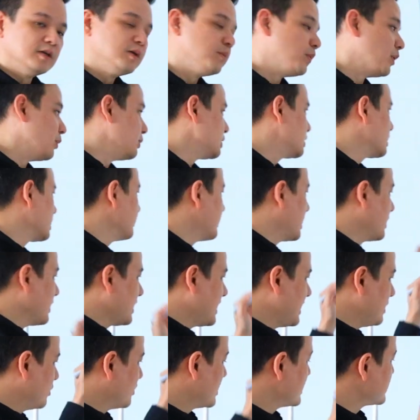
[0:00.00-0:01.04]
When we're talking
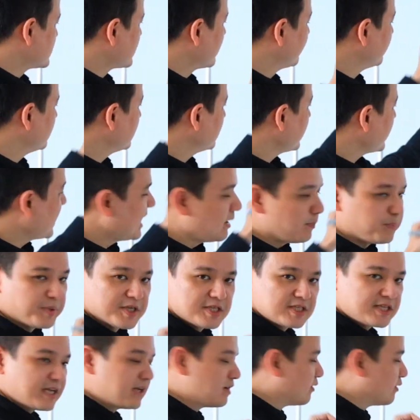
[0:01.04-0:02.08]
about 817, 8%